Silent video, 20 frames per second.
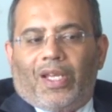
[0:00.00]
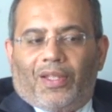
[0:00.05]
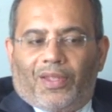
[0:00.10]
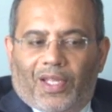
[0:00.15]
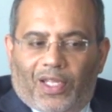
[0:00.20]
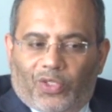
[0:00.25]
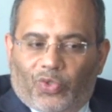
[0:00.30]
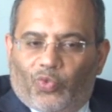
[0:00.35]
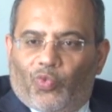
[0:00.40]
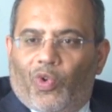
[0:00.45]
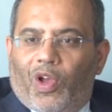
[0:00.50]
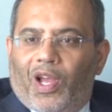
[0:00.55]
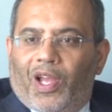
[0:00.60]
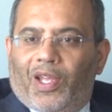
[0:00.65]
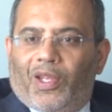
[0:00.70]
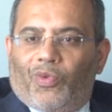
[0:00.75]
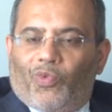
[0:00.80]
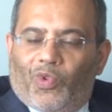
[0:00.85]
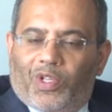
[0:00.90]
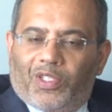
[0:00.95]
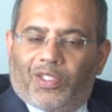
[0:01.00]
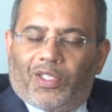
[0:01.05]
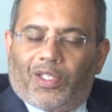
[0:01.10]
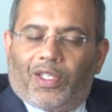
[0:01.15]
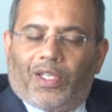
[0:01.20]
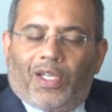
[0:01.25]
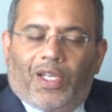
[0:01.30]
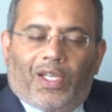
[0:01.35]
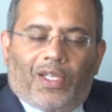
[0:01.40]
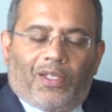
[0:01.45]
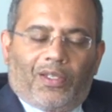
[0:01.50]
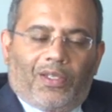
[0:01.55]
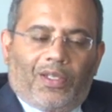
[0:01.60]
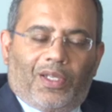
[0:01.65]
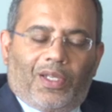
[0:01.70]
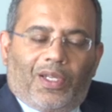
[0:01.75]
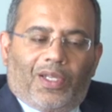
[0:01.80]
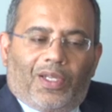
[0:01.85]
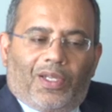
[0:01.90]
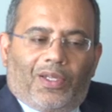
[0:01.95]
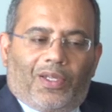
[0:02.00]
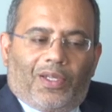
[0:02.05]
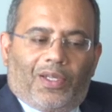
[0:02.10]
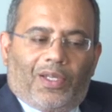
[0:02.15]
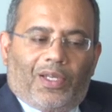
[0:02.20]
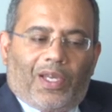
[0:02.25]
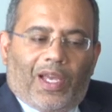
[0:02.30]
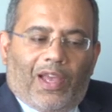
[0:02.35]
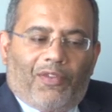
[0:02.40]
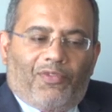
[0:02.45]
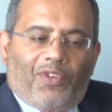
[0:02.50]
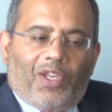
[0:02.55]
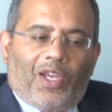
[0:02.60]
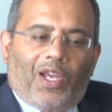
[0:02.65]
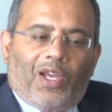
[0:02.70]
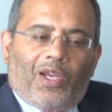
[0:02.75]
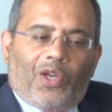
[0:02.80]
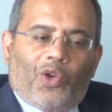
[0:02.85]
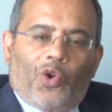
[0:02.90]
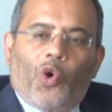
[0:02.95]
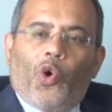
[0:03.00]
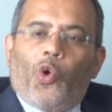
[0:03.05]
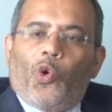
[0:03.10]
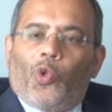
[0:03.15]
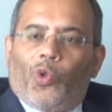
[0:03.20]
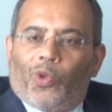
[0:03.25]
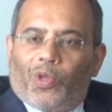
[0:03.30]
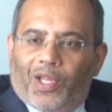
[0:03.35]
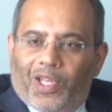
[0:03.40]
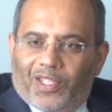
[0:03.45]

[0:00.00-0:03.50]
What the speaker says: That's why, once again, having a goal